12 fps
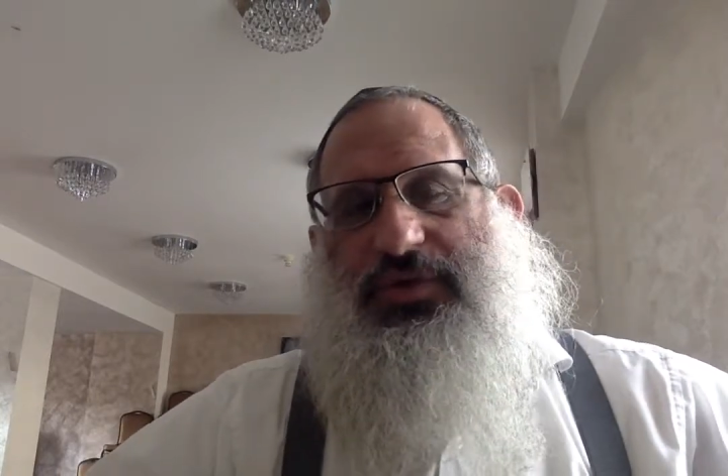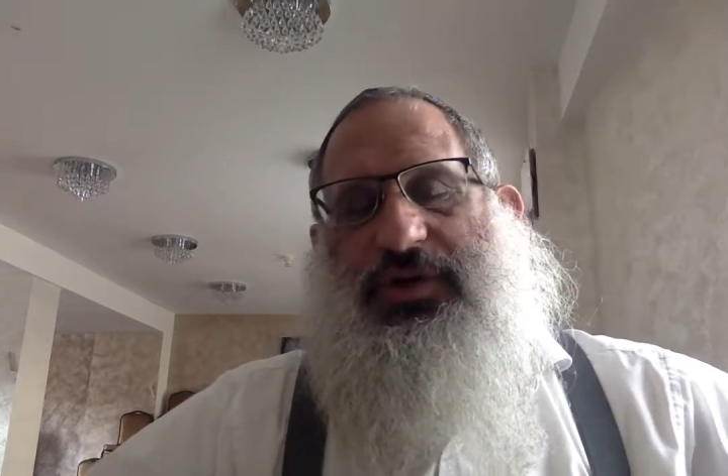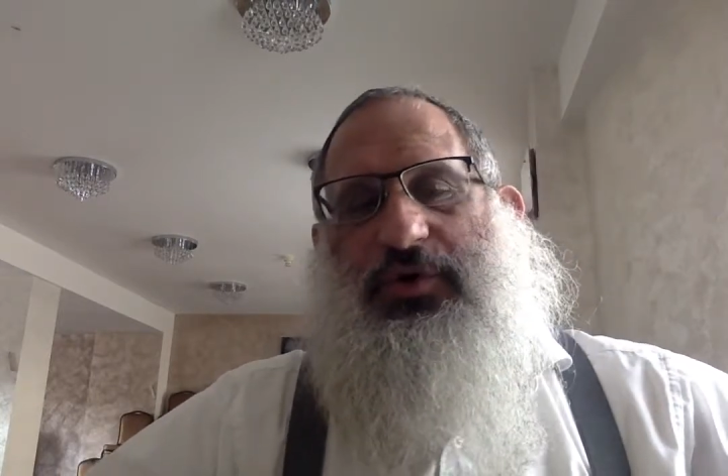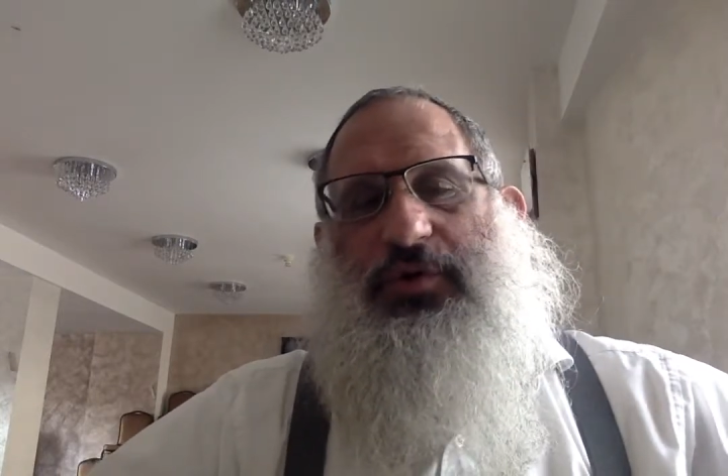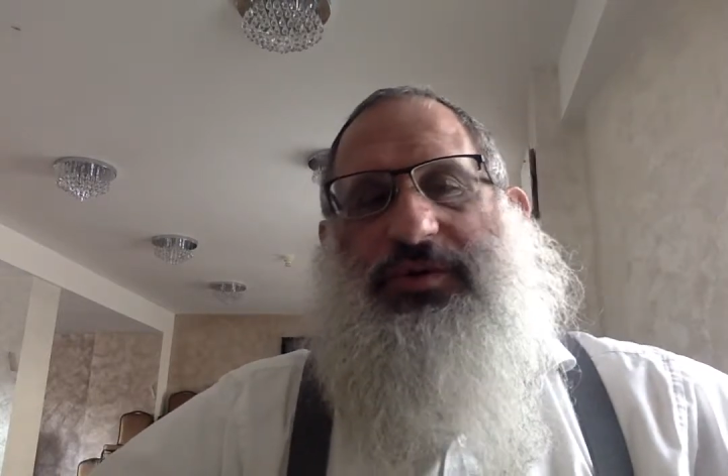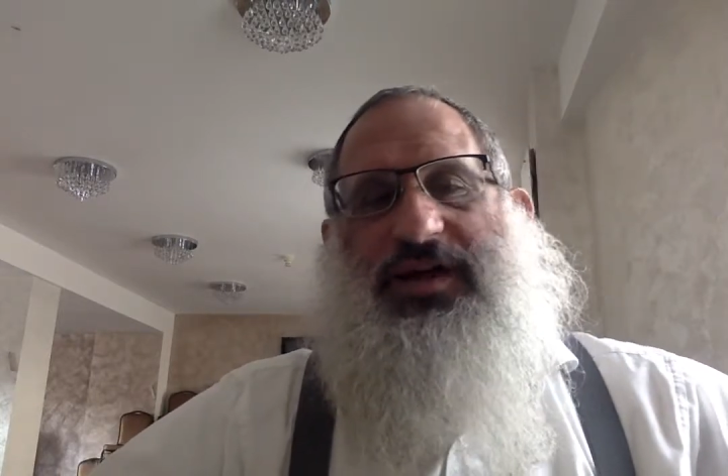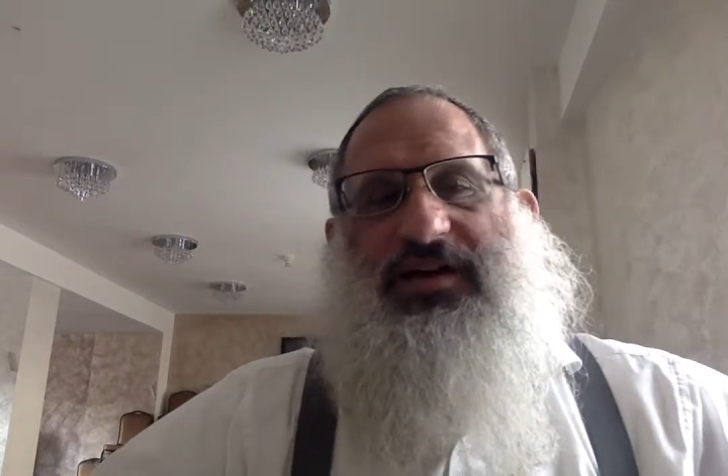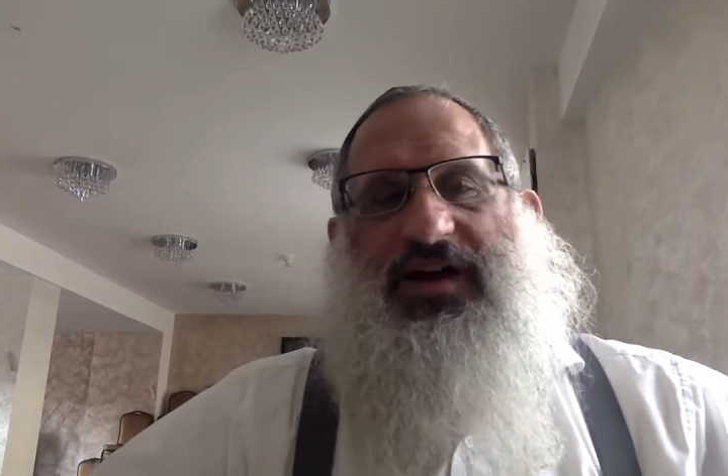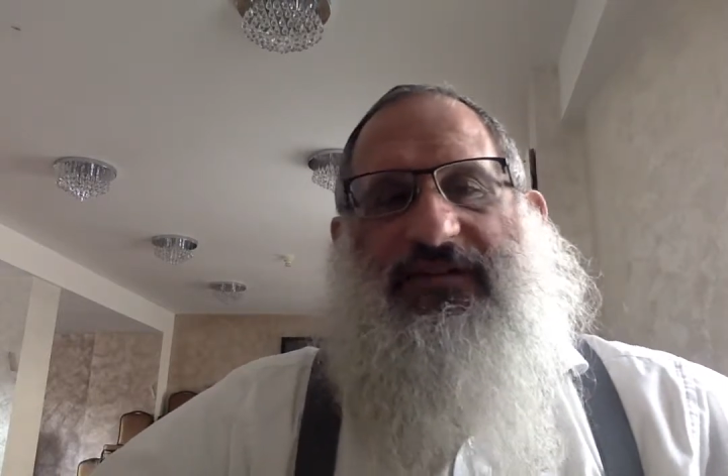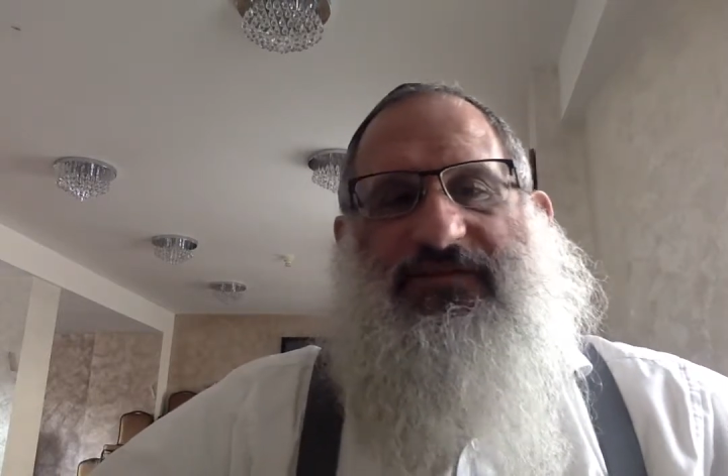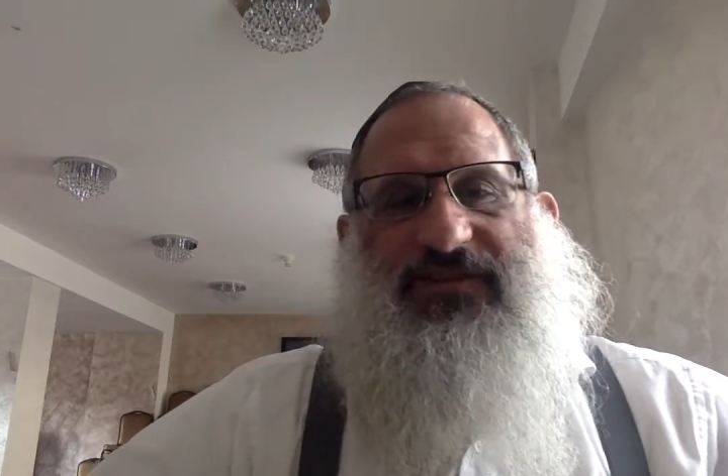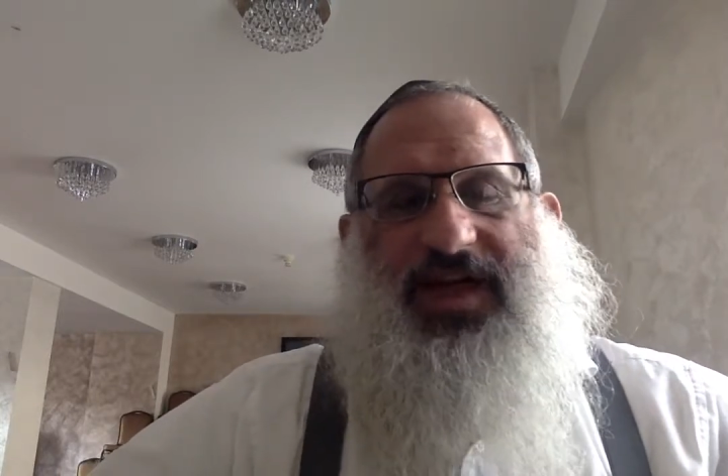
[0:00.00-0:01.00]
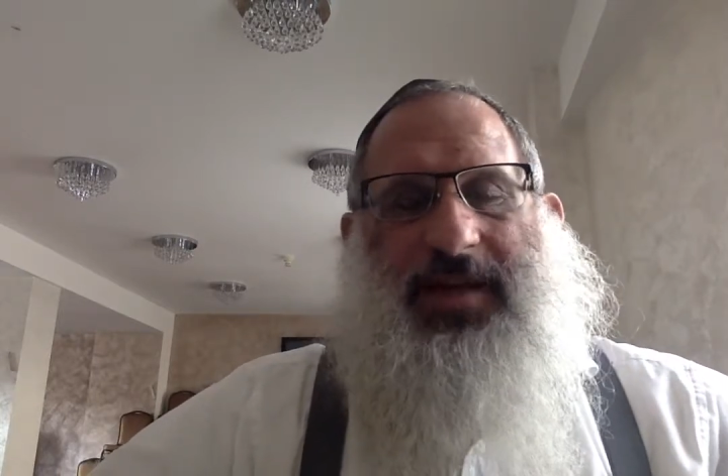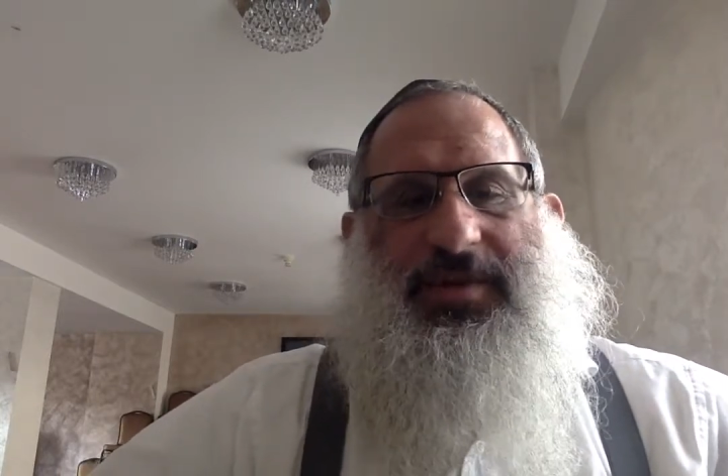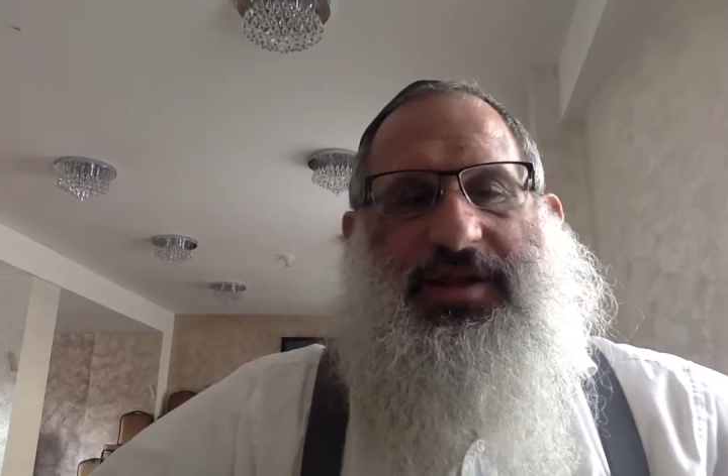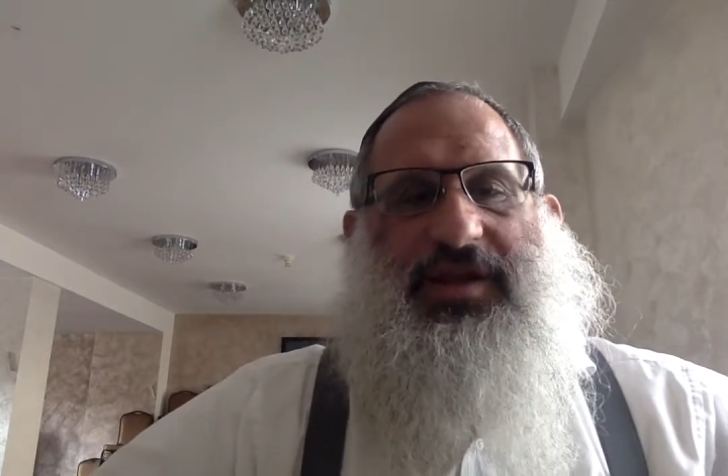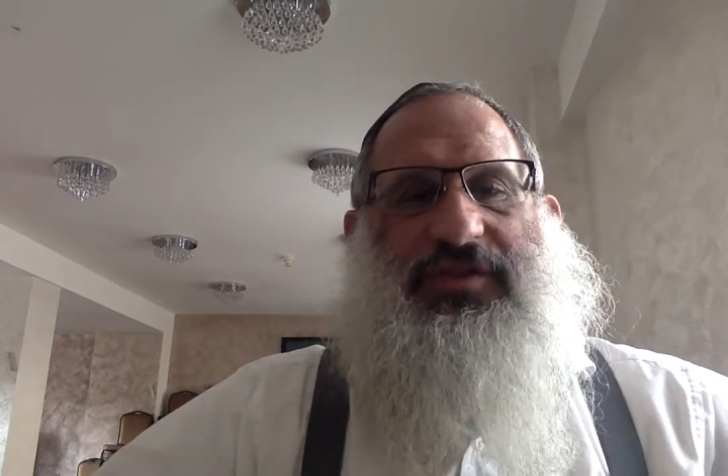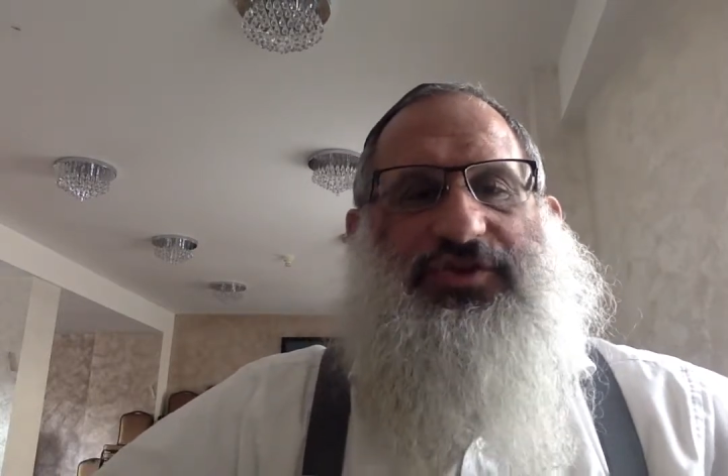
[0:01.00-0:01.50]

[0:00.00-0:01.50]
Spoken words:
when there would be a famine in